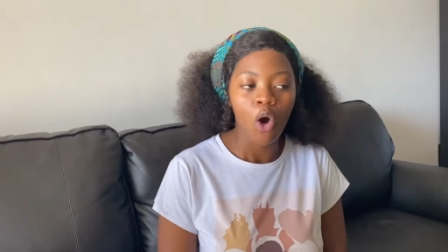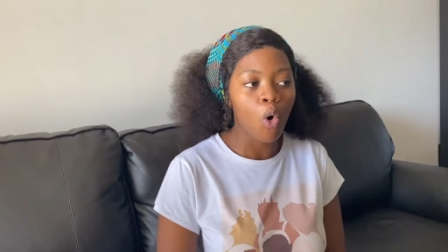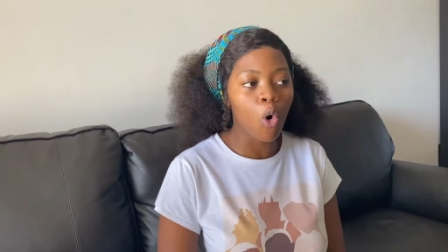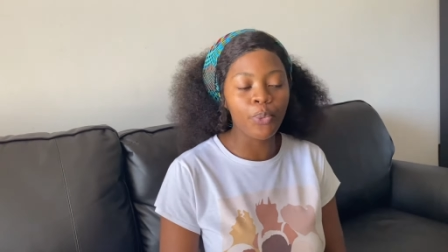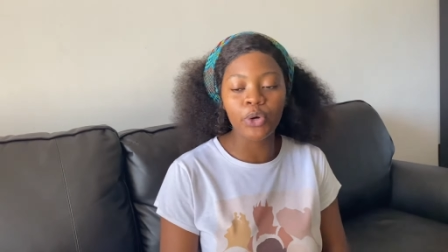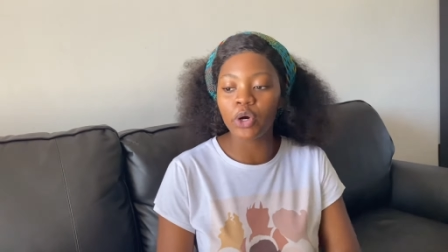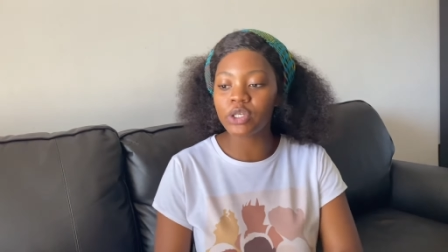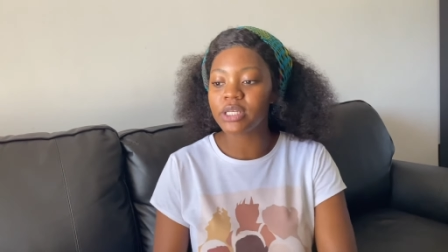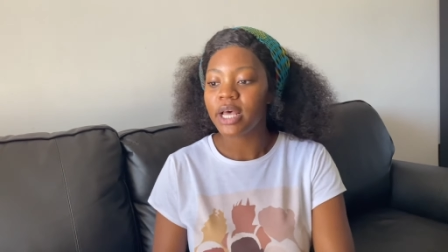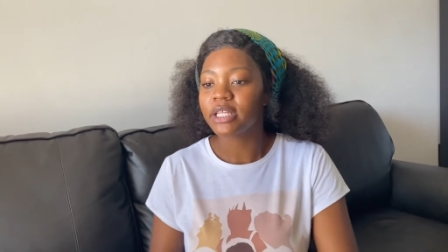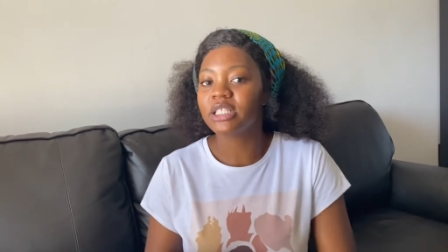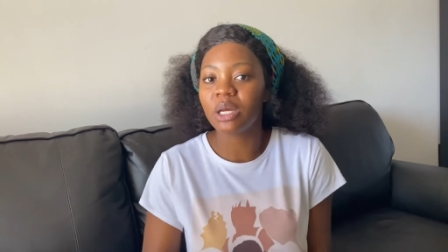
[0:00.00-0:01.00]
Or because
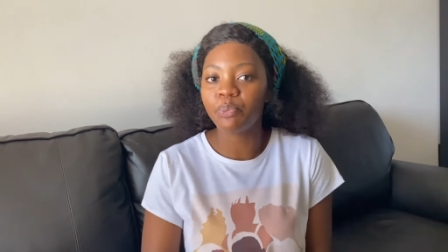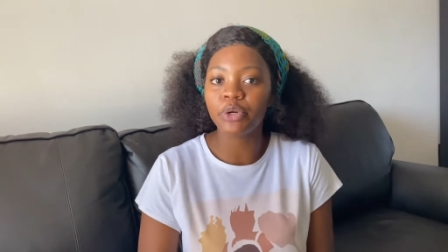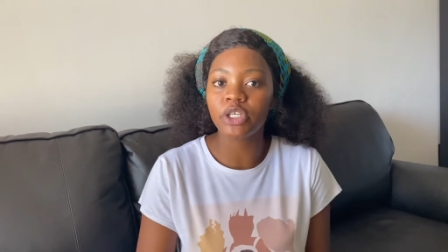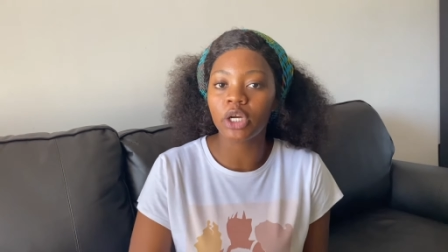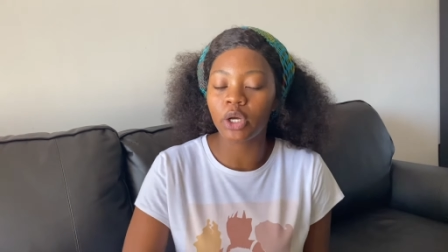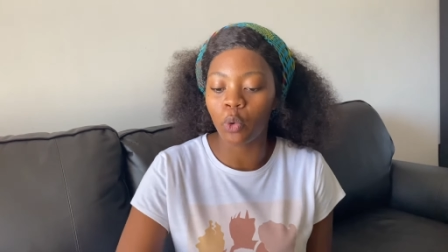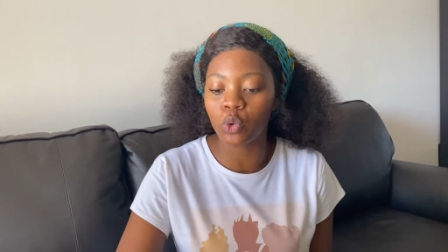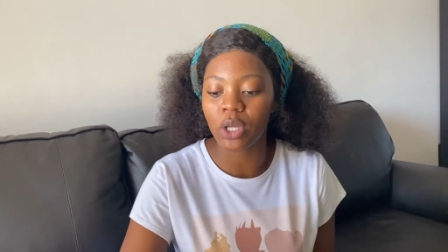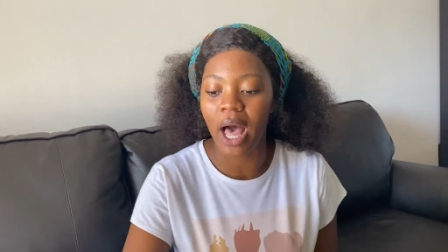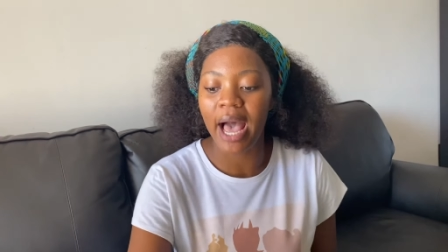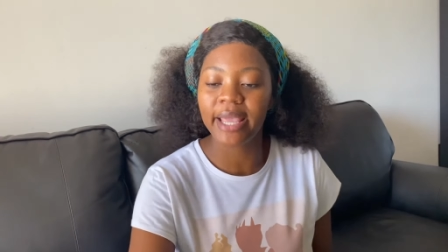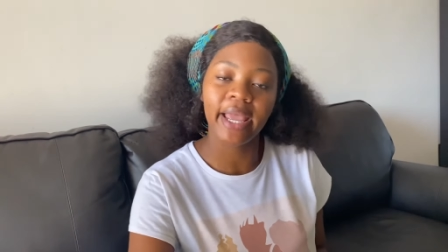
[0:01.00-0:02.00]
the temperature goes
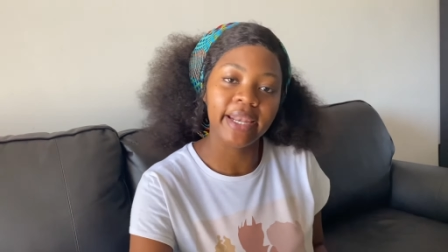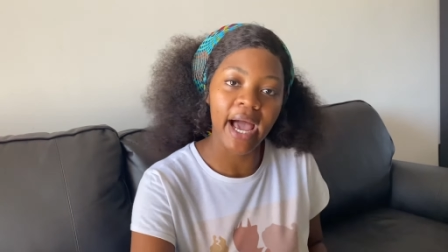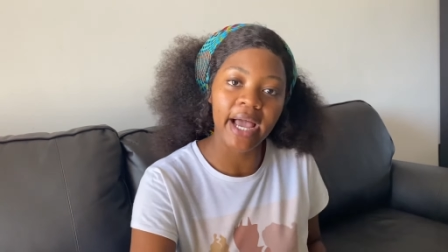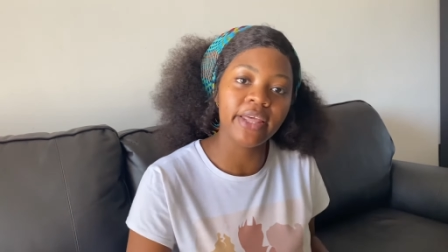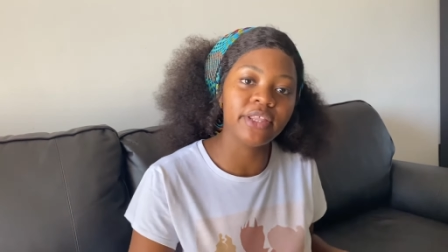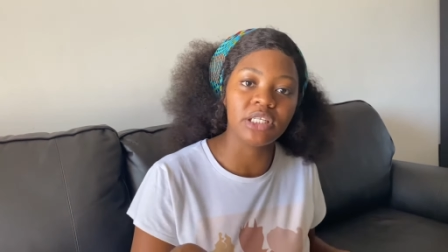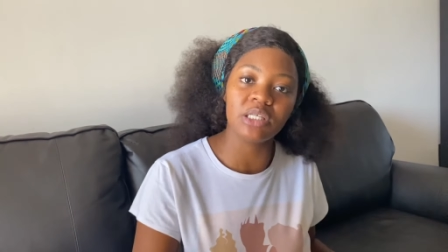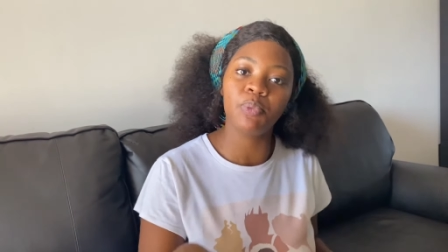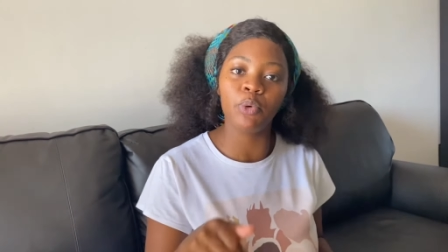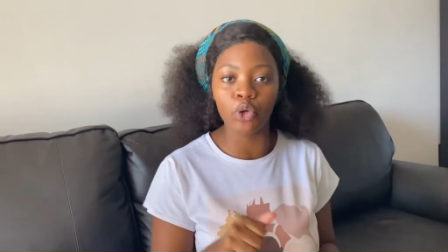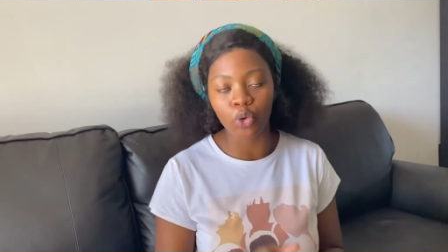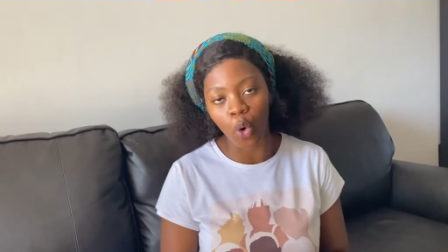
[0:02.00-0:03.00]
higher and higher the deeper
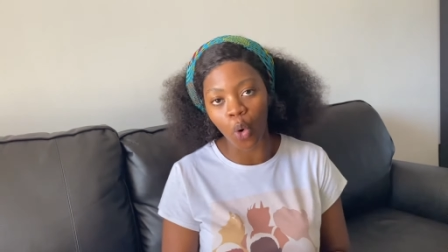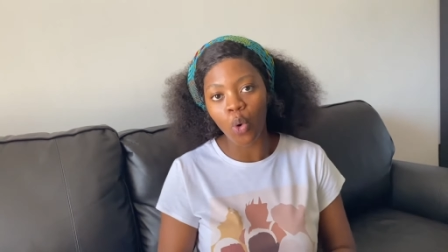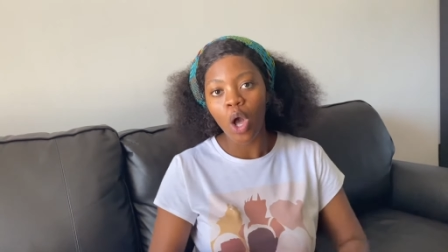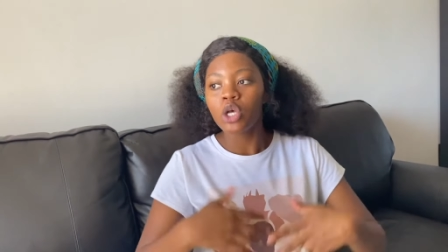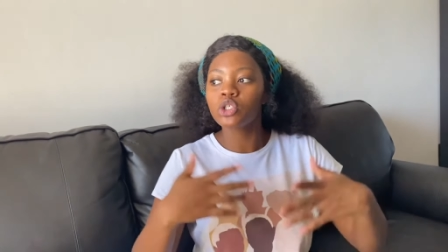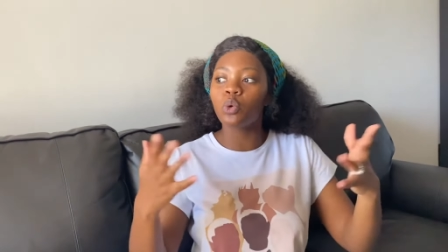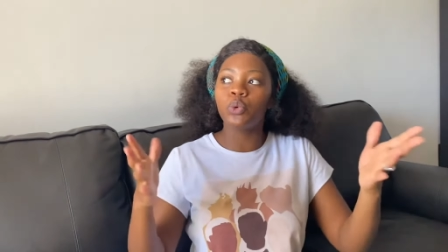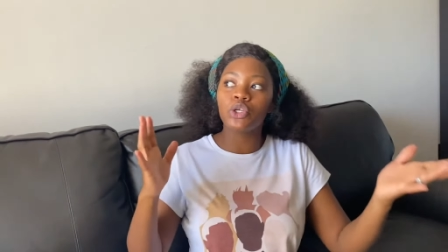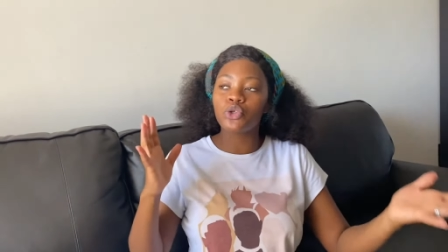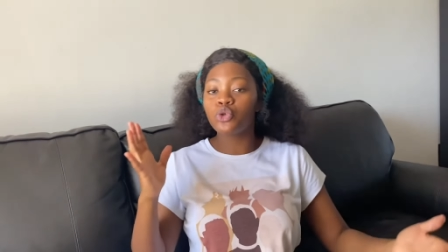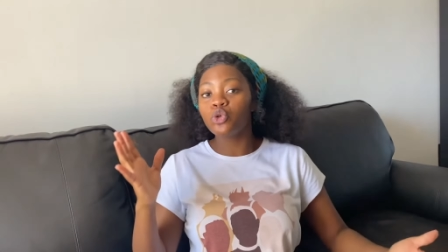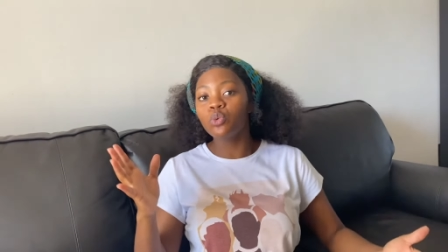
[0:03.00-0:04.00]
you go, so we
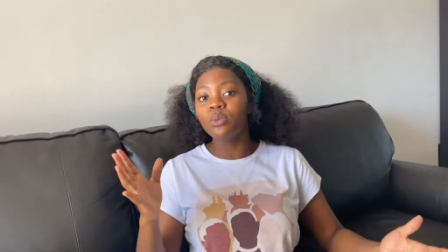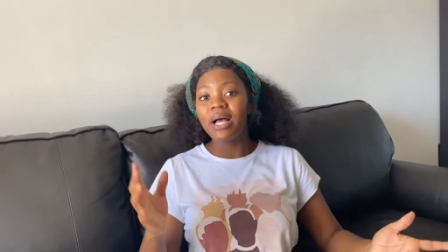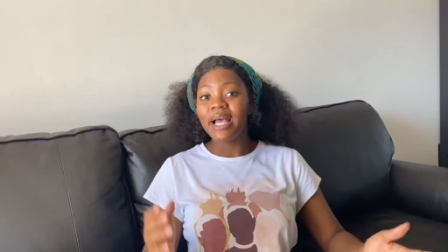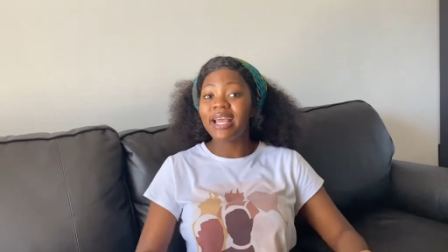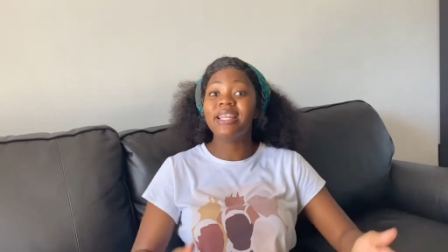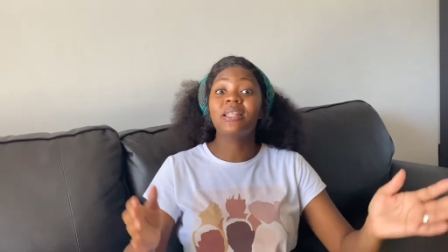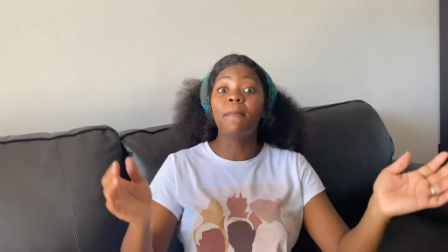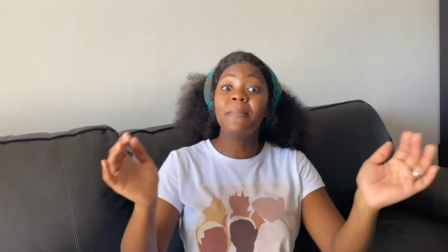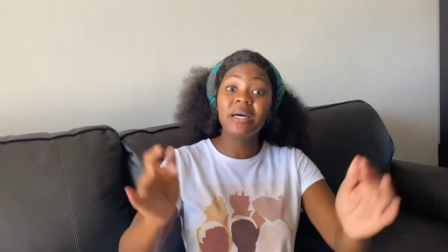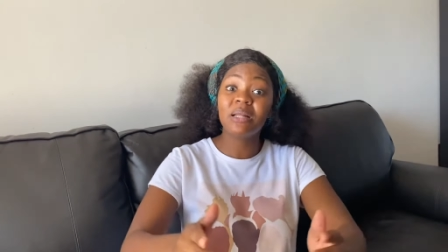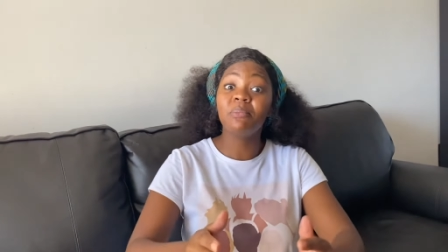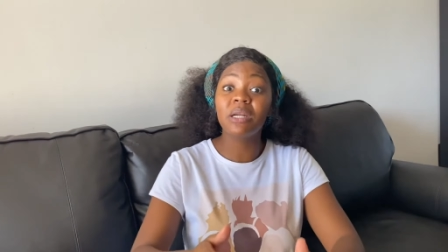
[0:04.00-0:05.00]
assume in the
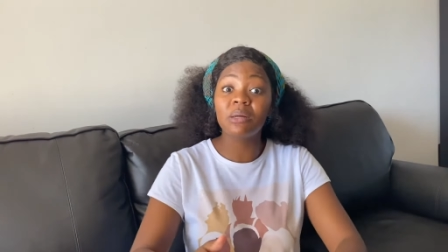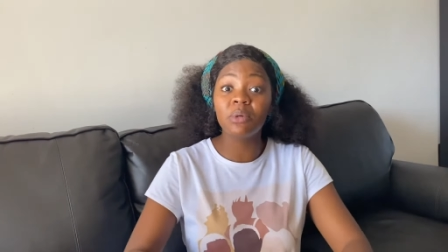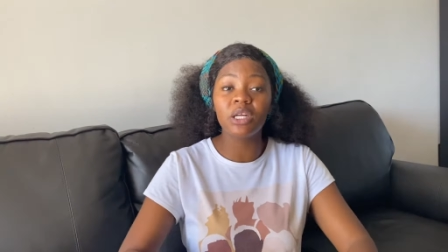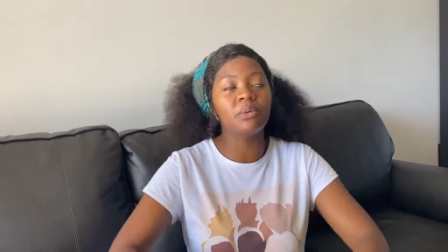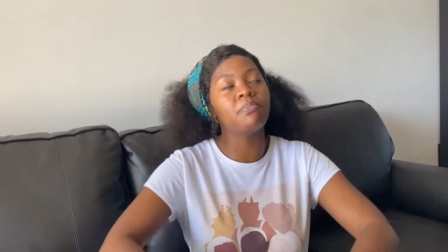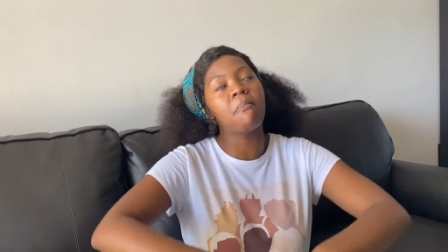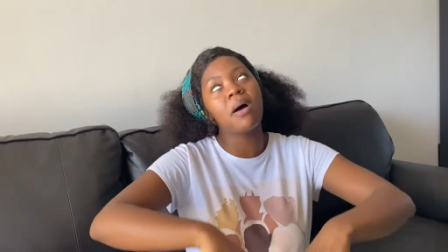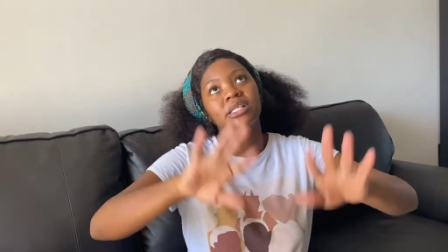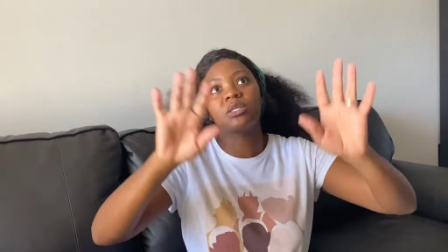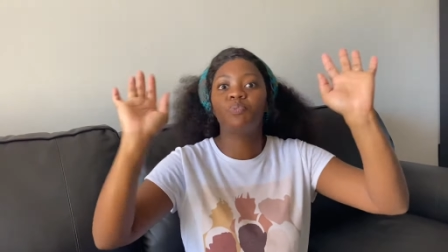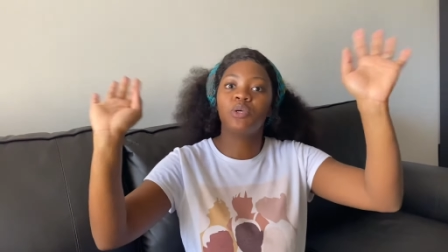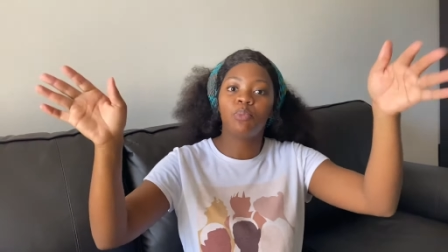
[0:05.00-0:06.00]
middle middle middle it
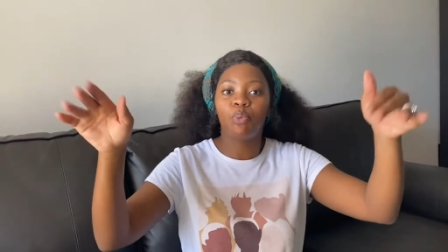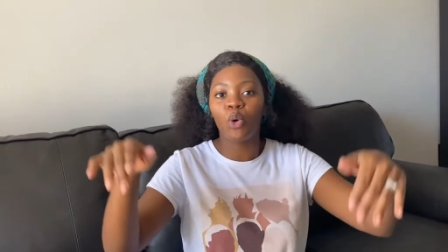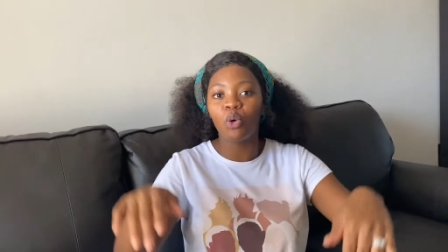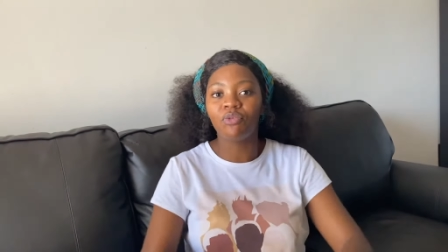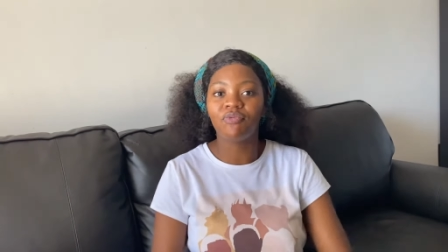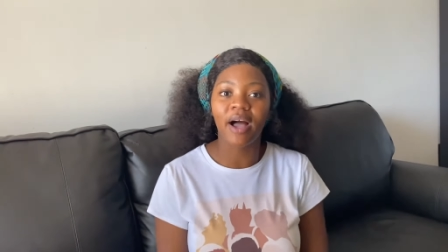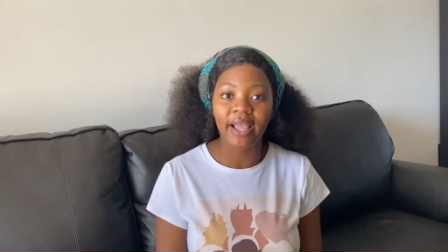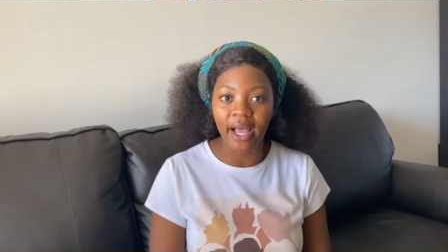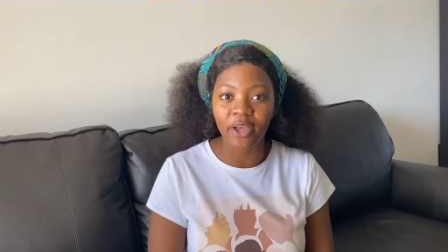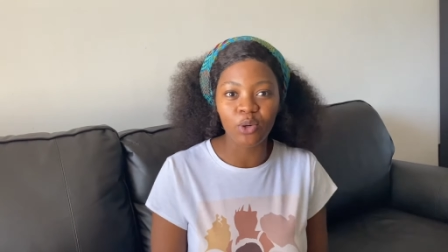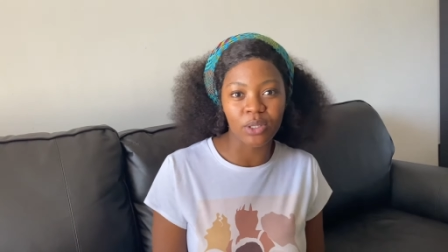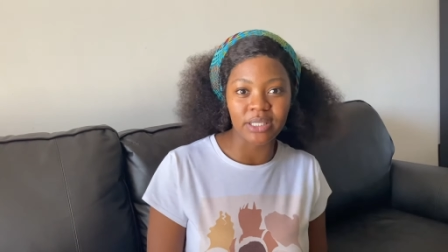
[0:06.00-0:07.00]
must be a ball of fire,
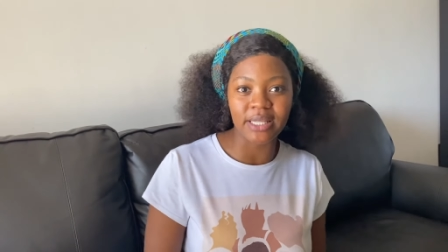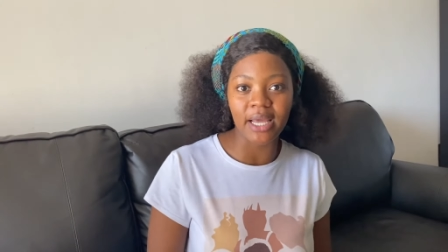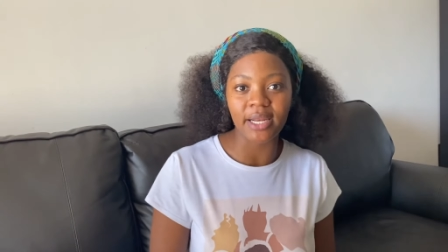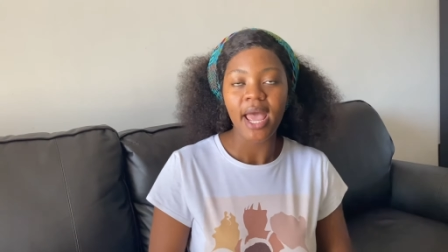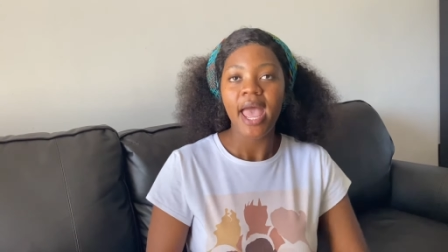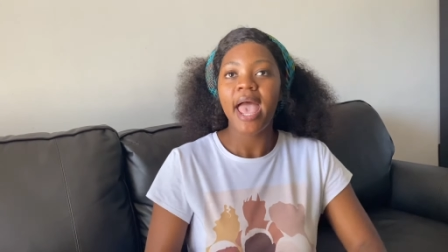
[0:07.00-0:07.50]
you understand?